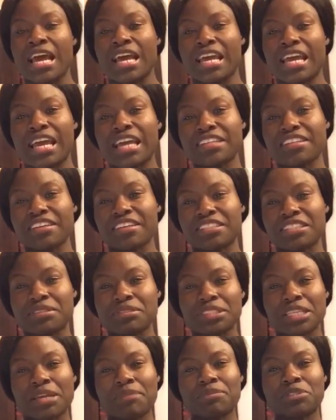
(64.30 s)
I kind of
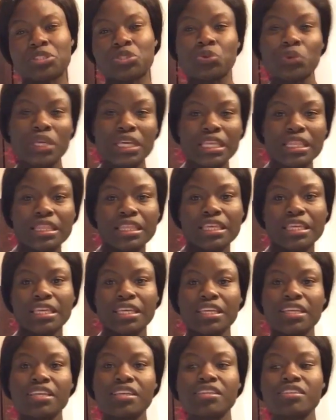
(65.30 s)
sometimes tweak
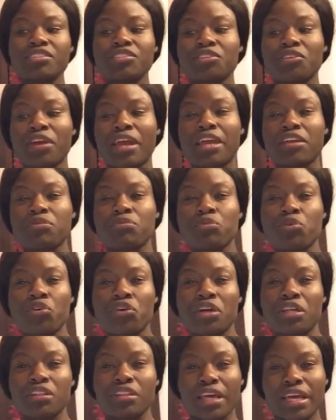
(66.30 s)
things or add
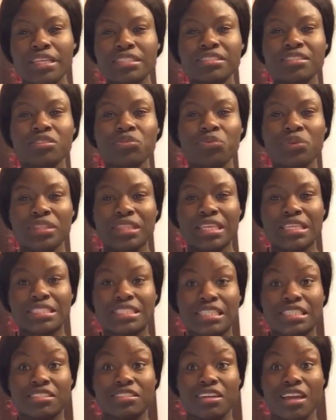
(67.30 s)
more or less than what they
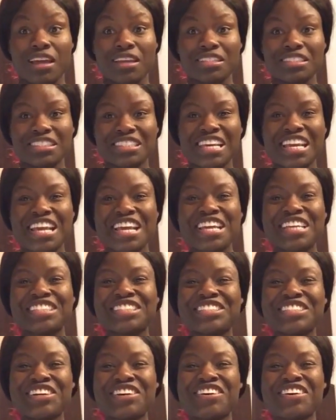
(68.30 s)
suggest.
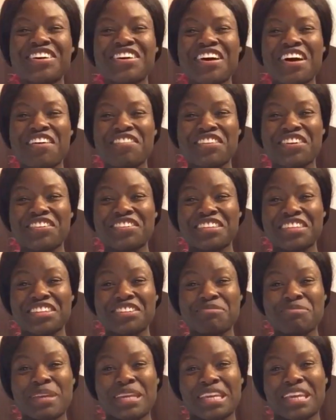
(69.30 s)
So I'm going to
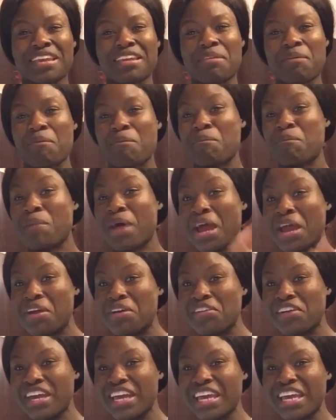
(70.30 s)
make it my
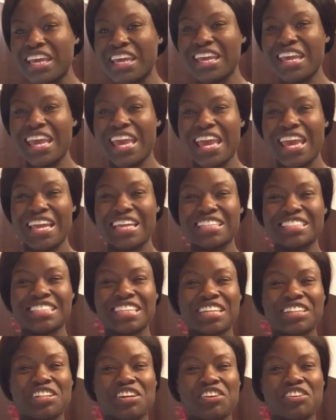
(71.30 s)
way, and
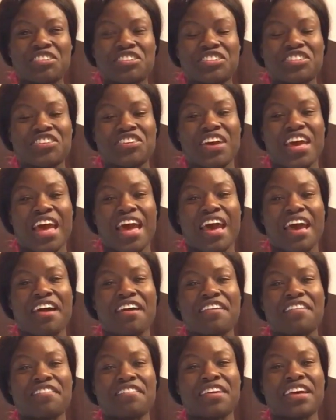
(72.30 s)
I'll also
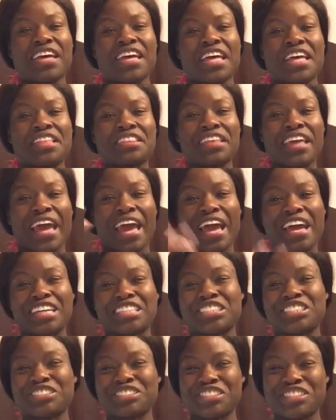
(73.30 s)
have the
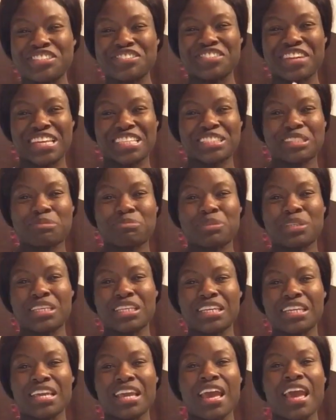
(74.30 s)
actual
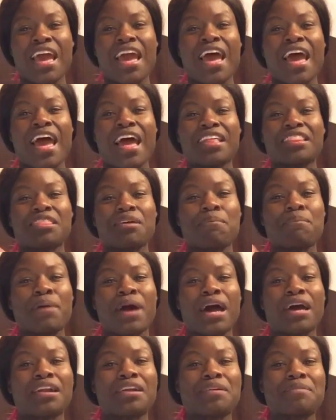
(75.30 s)
recipe at the
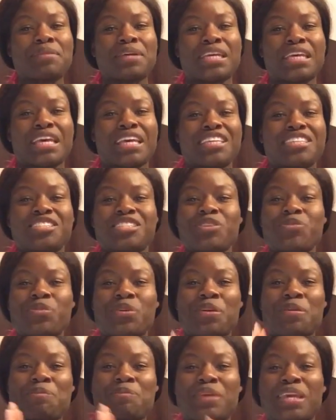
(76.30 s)
bottom in case you
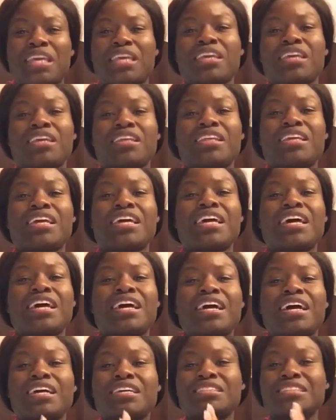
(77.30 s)
want to make it
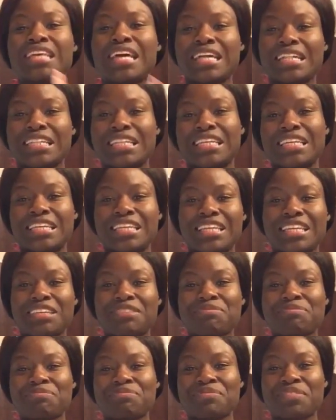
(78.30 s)
exactly
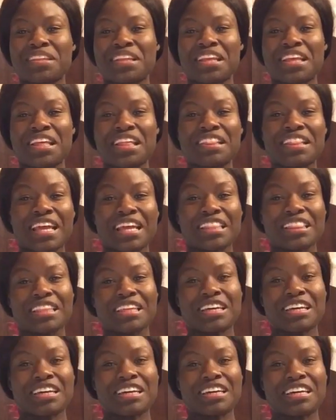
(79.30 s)
like
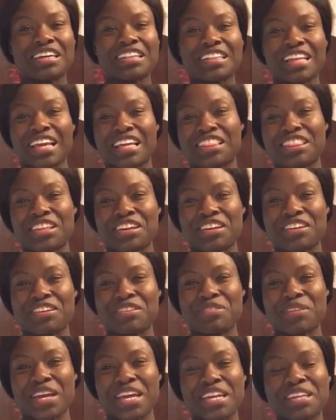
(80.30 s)
the like
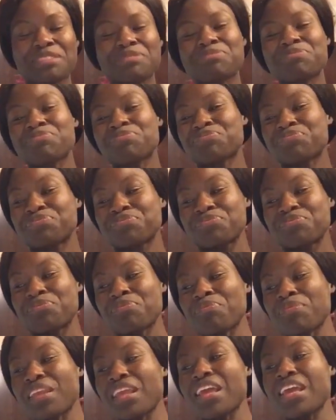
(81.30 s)
their way.
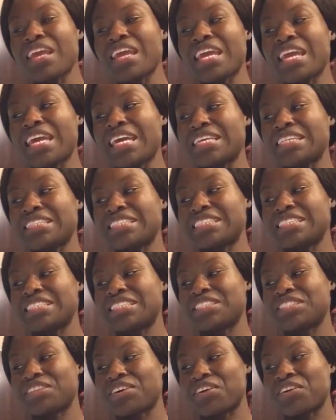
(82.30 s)
And
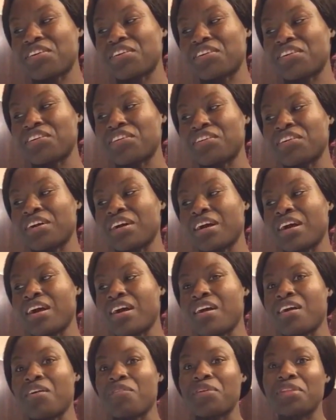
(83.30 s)
so,
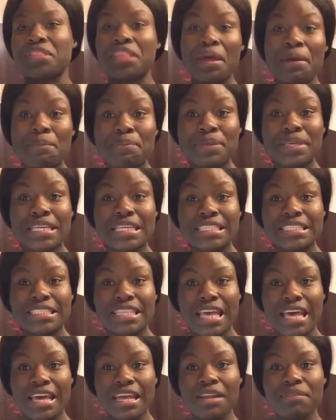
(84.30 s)
with that being
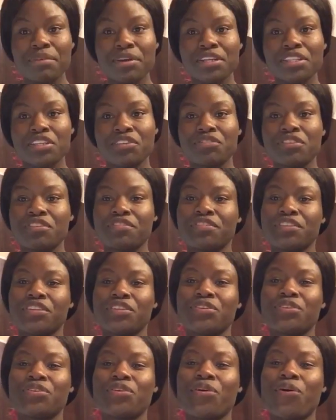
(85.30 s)
said, I'm going to
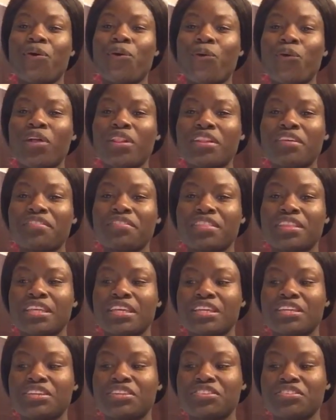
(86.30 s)
review all of
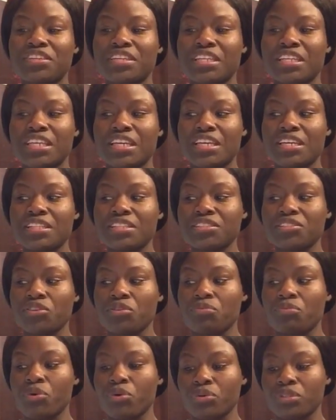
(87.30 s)
the ingredients, or
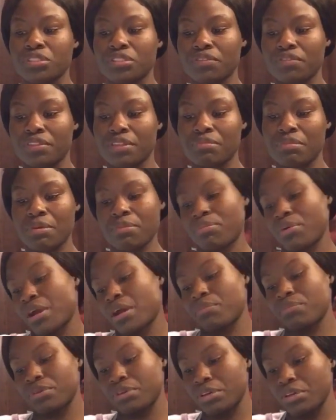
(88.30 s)
most of them, I
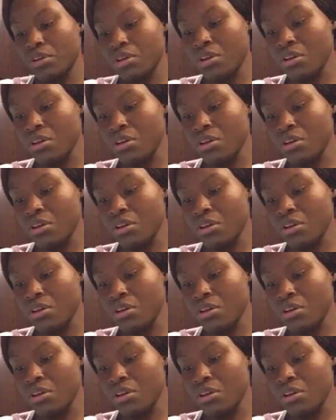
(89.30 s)
probably,